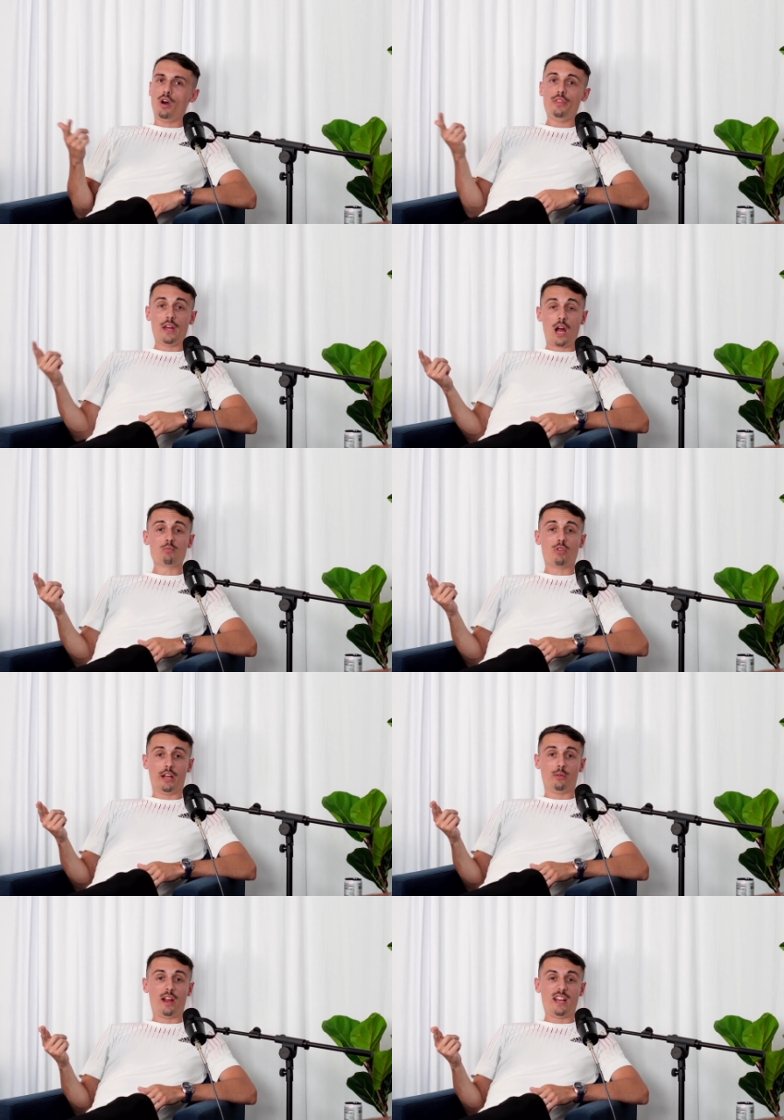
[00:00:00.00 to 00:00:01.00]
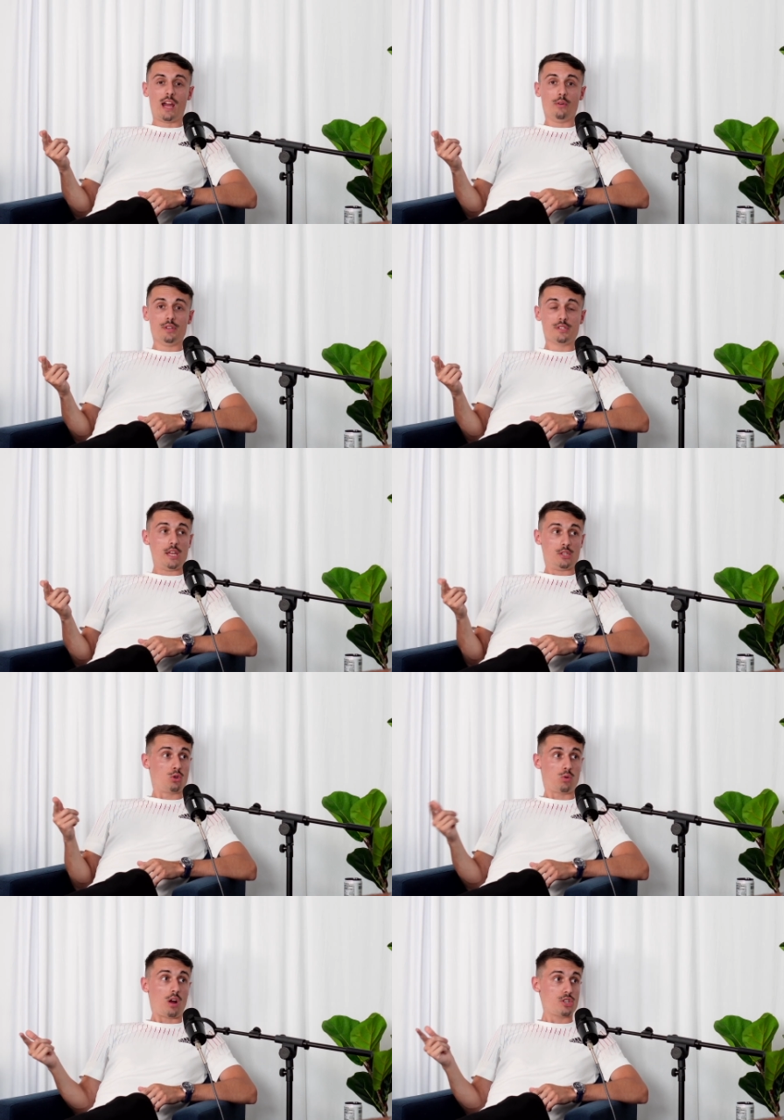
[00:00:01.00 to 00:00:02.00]
that I'm running right now is
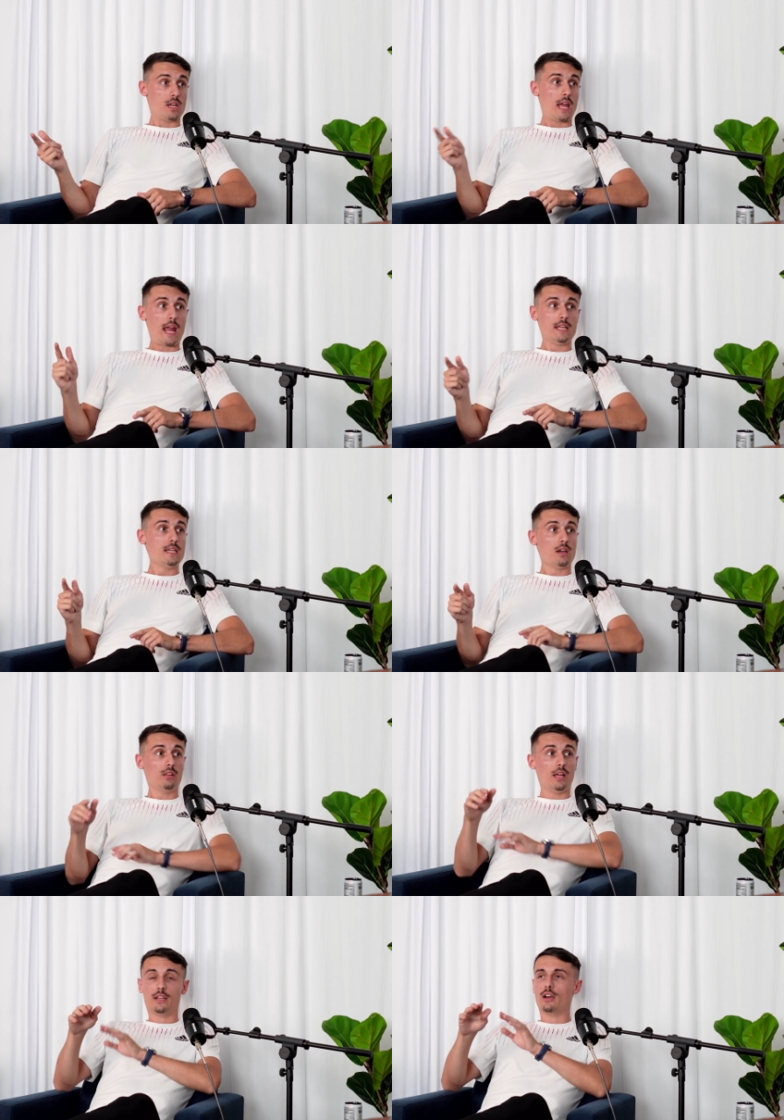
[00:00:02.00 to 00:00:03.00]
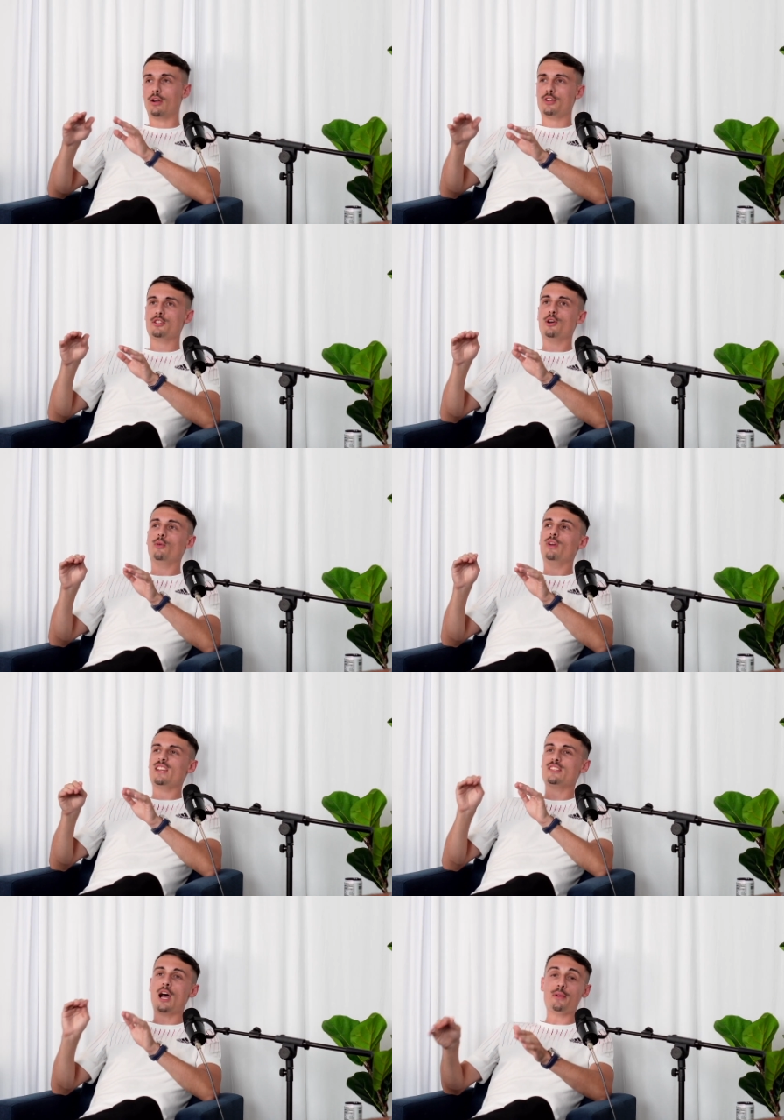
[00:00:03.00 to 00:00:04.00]
crushing any okay, so it's
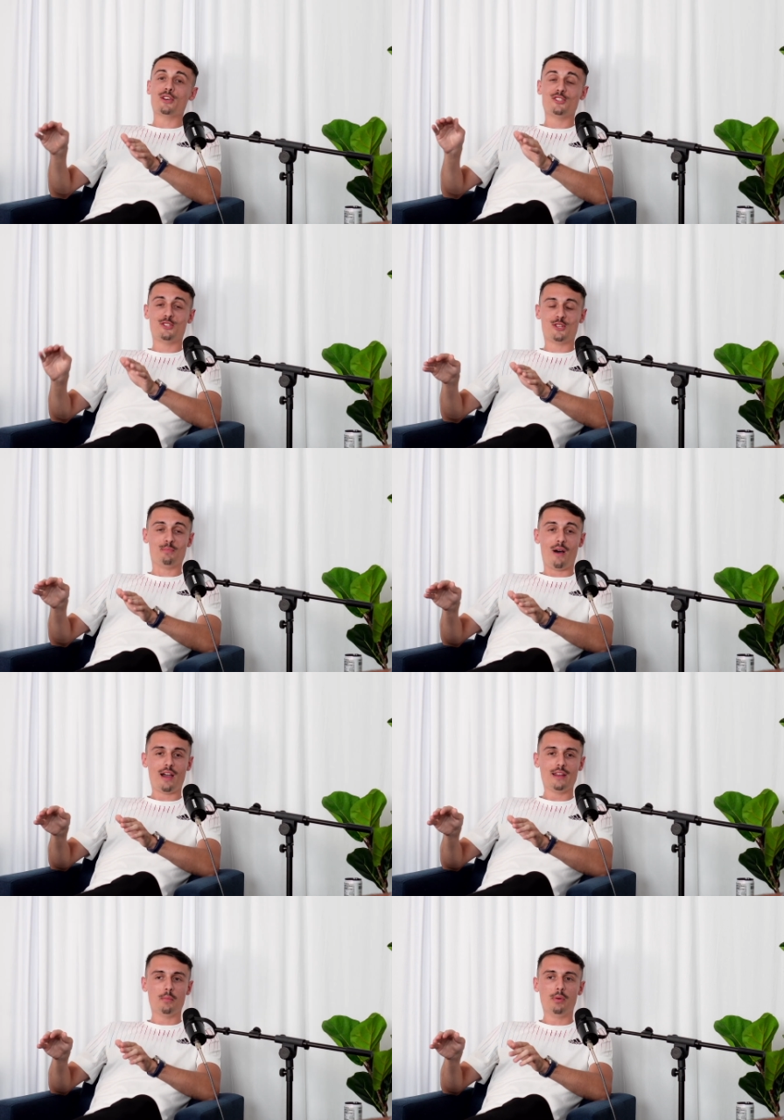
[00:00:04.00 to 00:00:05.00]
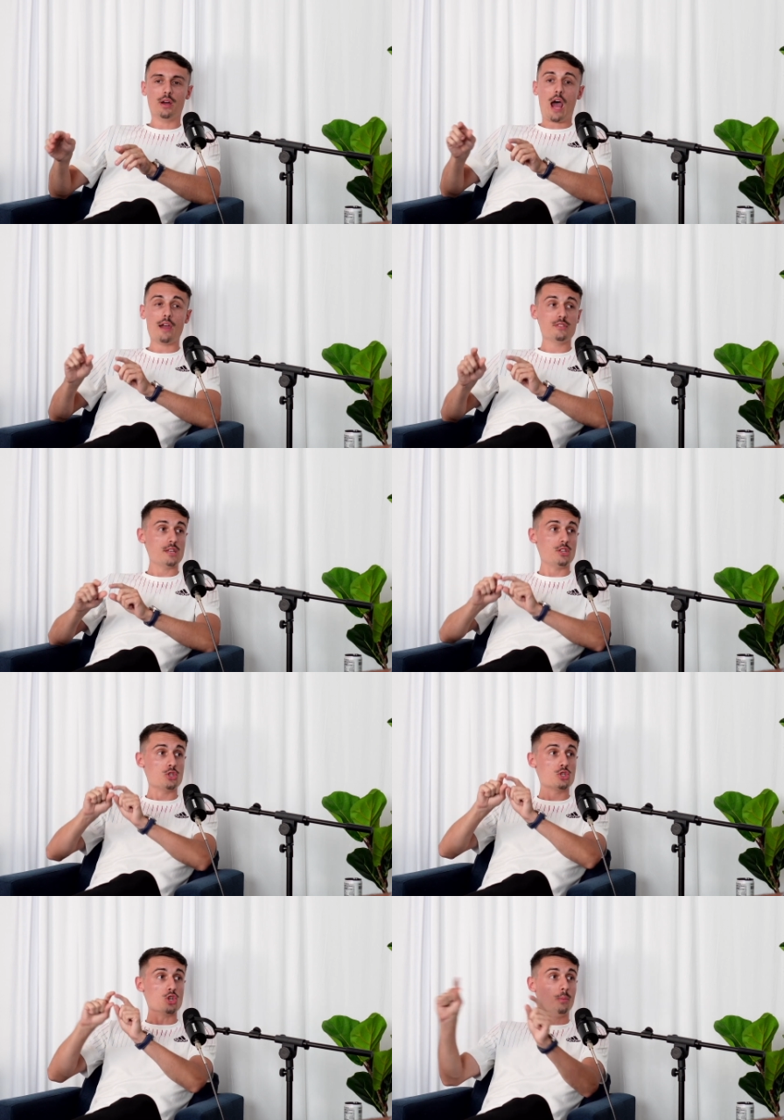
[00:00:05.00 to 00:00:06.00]
not because it's just mine, but I've tested
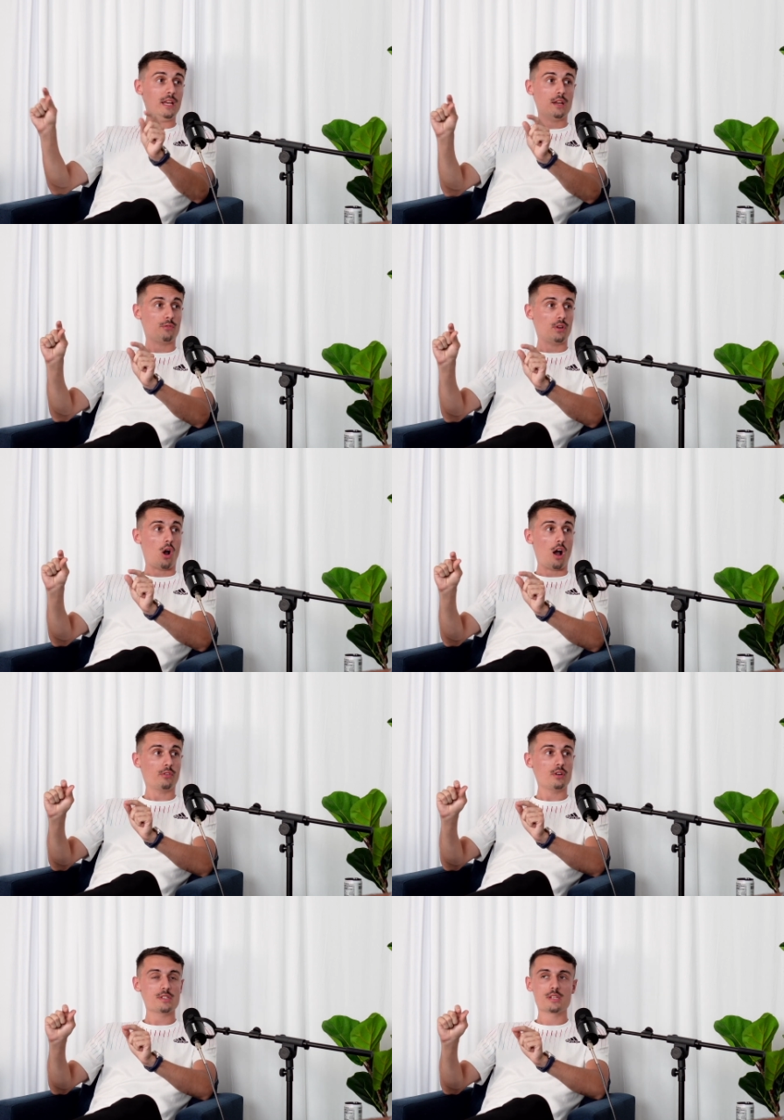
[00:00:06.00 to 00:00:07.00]
so many different offers.